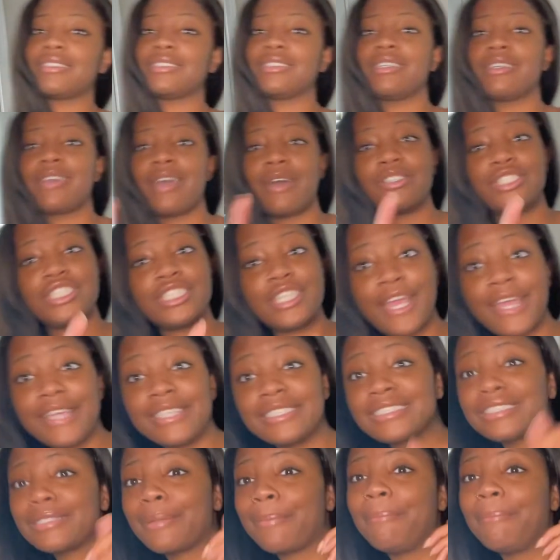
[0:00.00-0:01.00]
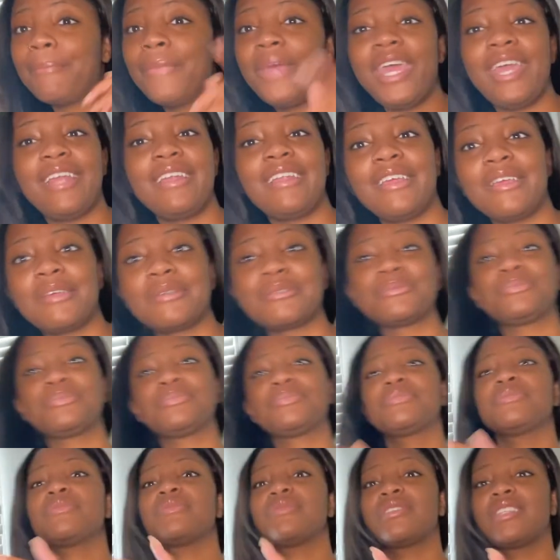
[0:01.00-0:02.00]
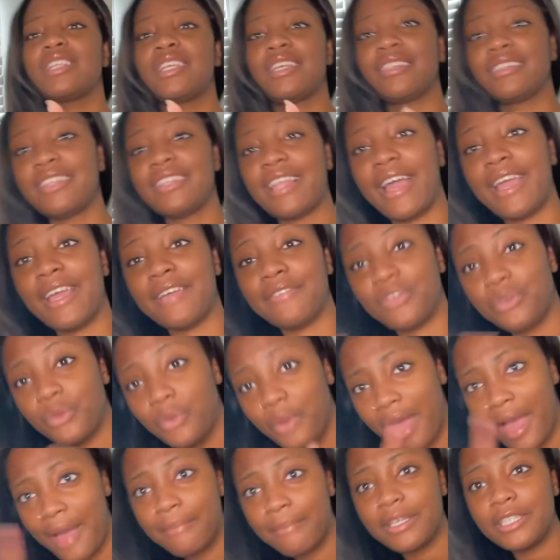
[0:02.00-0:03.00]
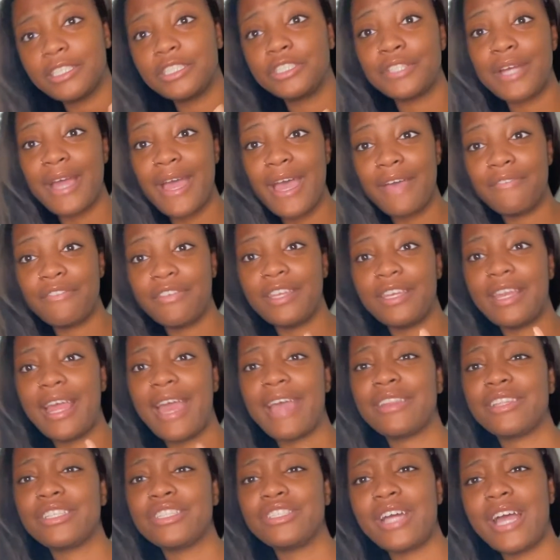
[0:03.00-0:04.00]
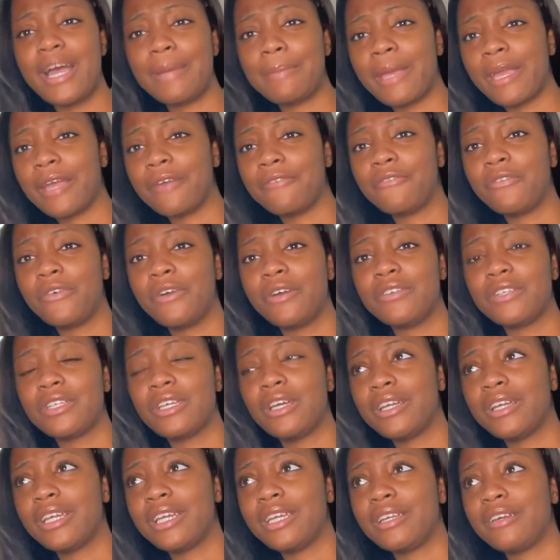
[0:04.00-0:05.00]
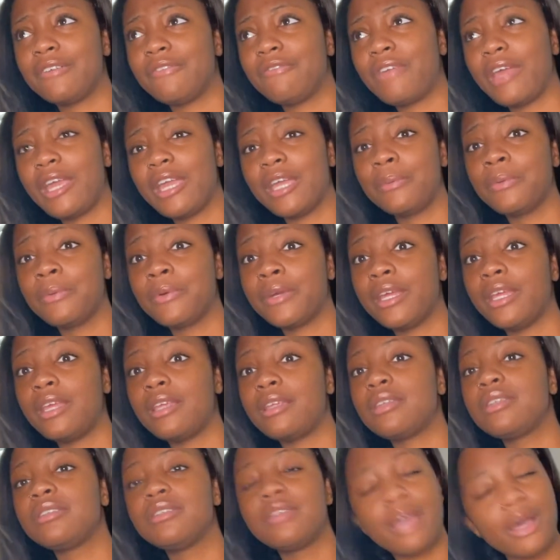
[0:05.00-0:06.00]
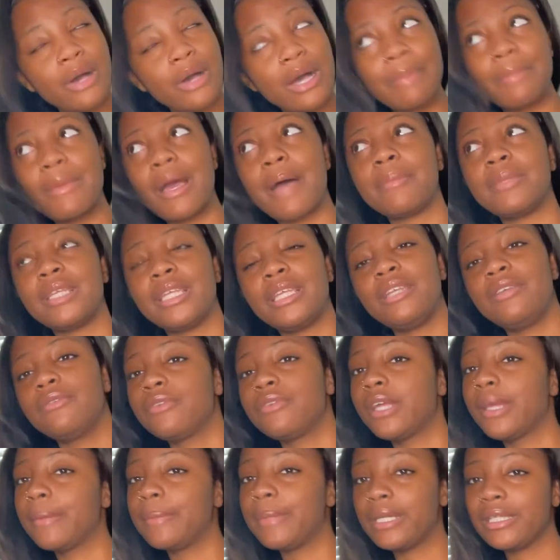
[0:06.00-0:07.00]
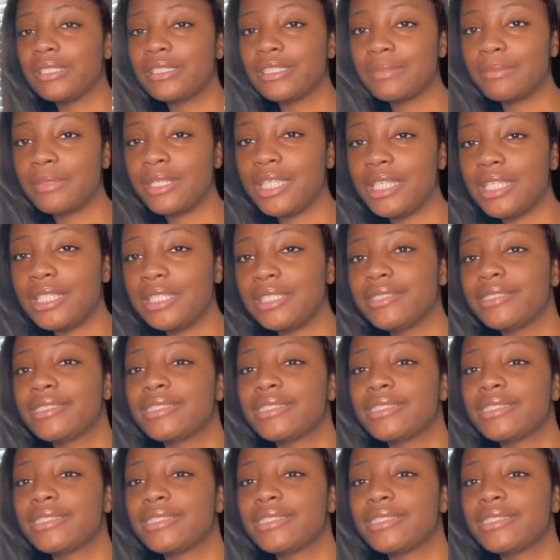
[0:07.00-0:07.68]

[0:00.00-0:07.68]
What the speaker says: negotiate some money. Like, you got me driving, I have to drive back and forth to go get a fingerprint. No, I'm needing reimbursements.